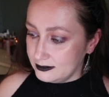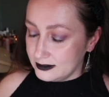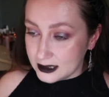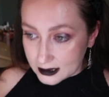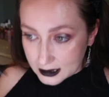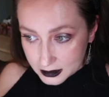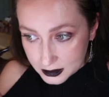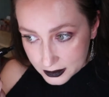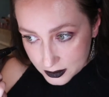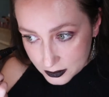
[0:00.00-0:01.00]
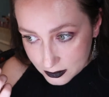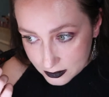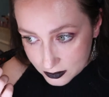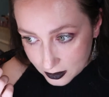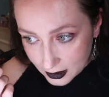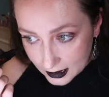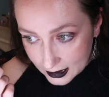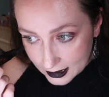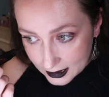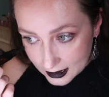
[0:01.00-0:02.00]
So let's just try
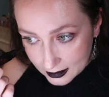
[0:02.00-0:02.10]
it.